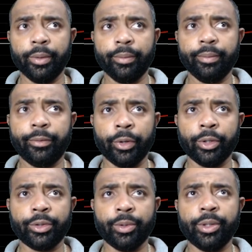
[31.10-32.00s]

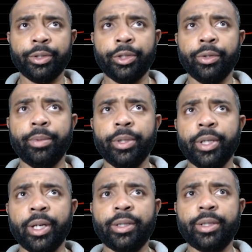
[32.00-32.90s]
First one,
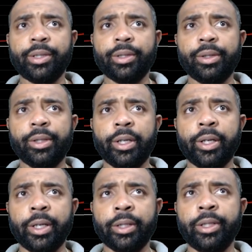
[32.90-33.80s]
UPS.
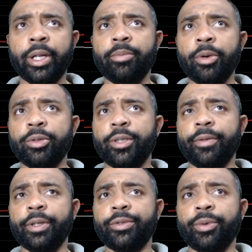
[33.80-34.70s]
It did most of
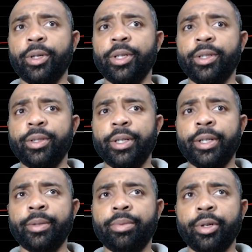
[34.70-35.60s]
its running
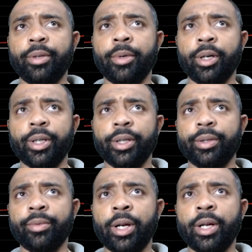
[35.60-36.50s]
in pre-market,
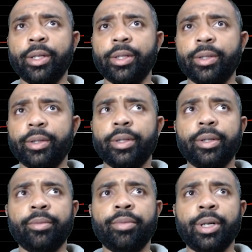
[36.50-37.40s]
right?
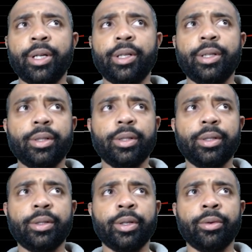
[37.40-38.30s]
But
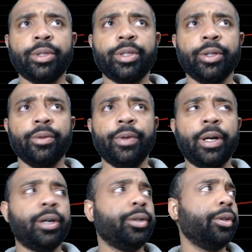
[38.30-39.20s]
there was still
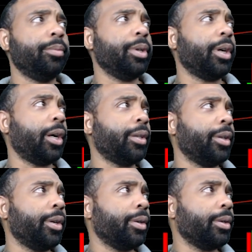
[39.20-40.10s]
value to be had
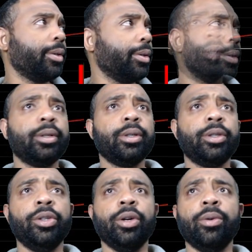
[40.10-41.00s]
there. You
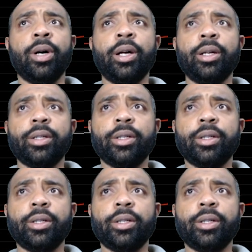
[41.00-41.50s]
know why?